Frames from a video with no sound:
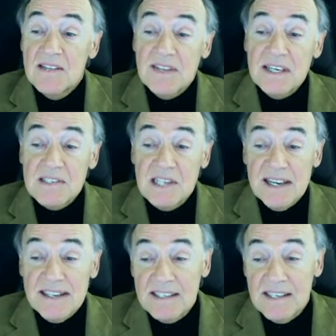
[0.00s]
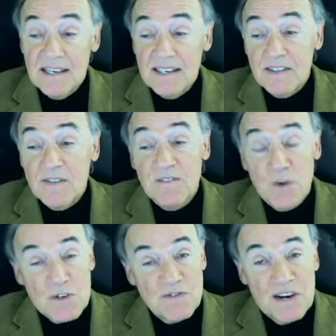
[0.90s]
Things like
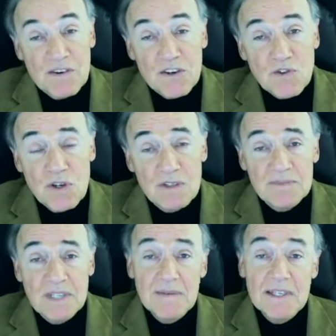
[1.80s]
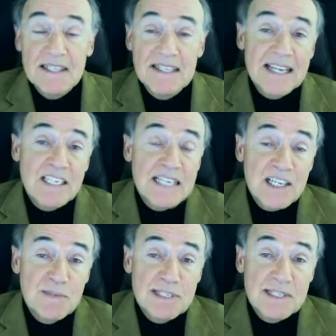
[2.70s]
resveratrol. I mean, that's
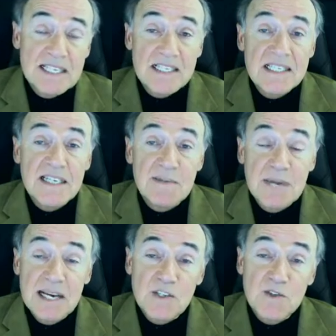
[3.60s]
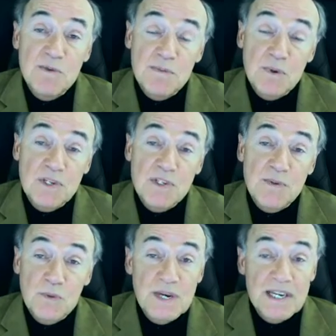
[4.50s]
actually been tested in mice who've been
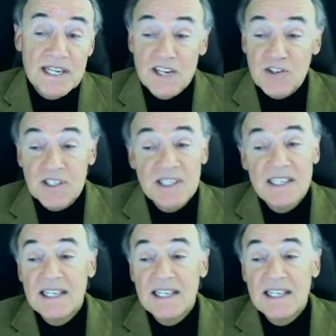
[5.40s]
poisoned with radiation.